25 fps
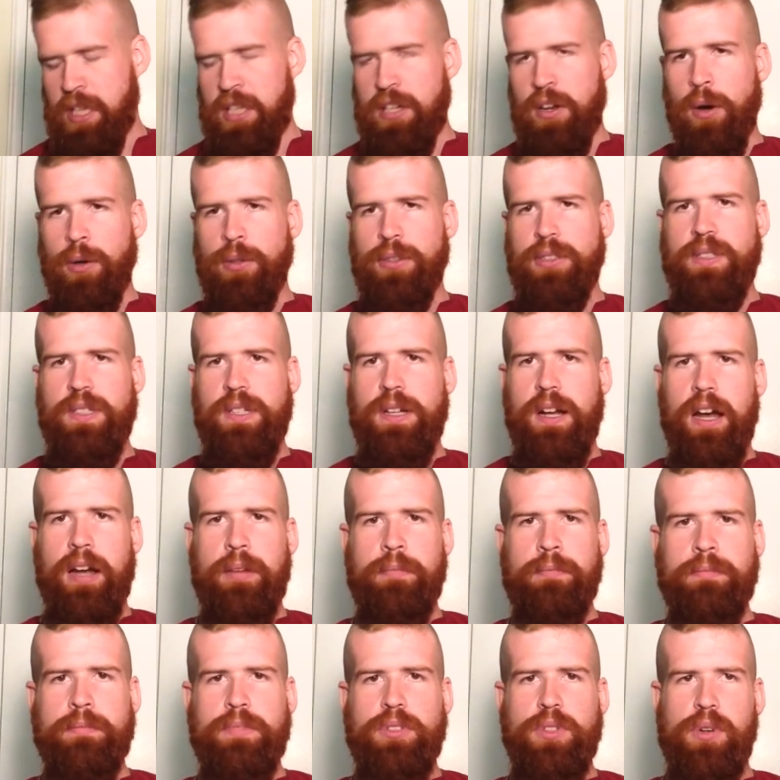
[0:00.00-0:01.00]
knows that I
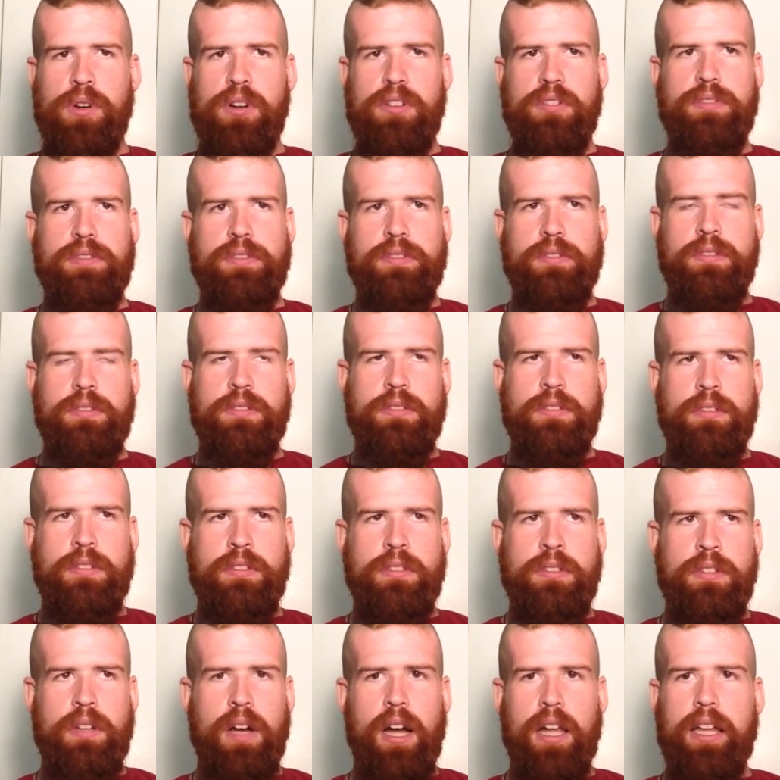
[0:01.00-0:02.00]

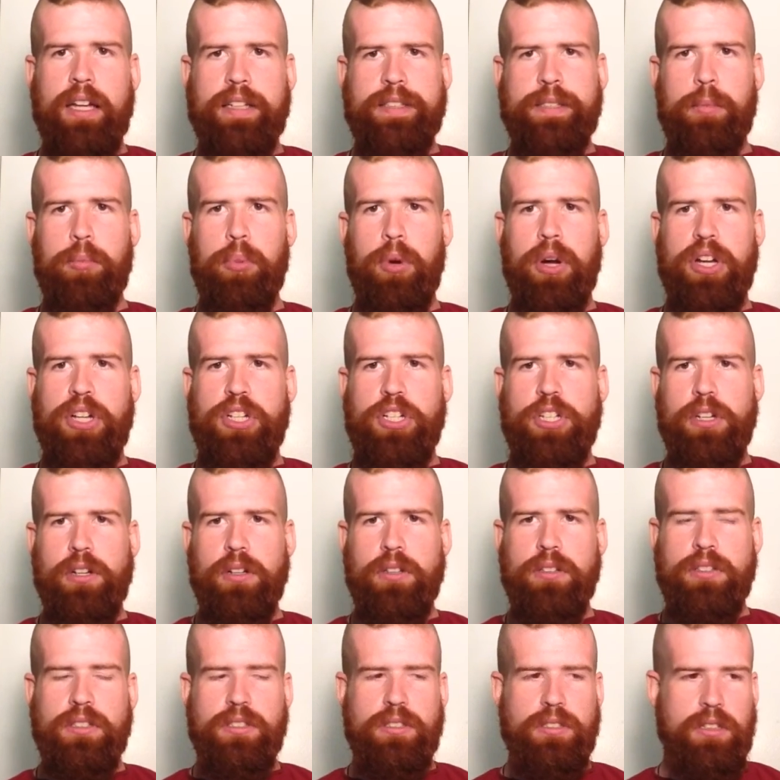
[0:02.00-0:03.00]
like to break
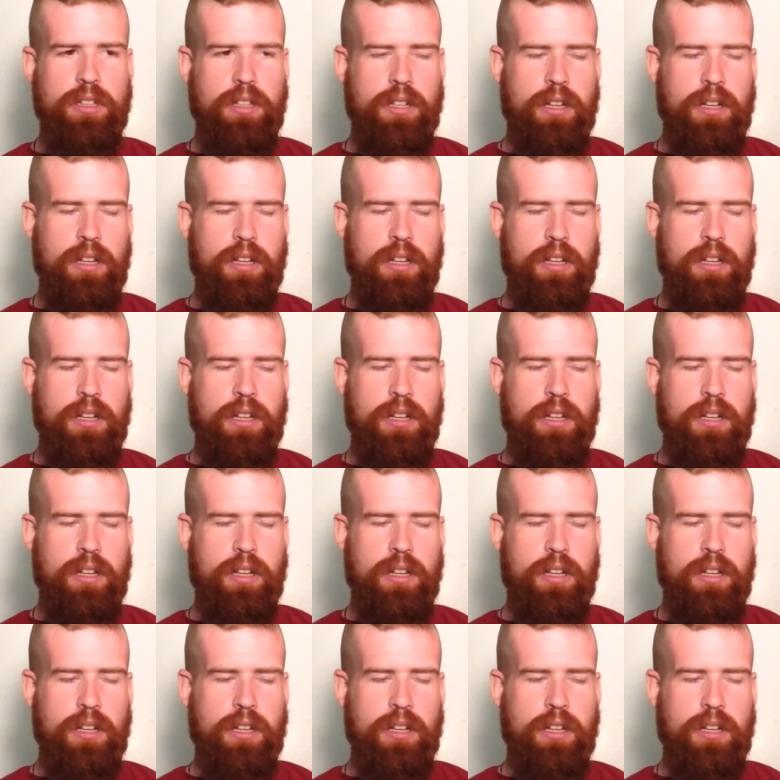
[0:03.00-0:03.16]
shields.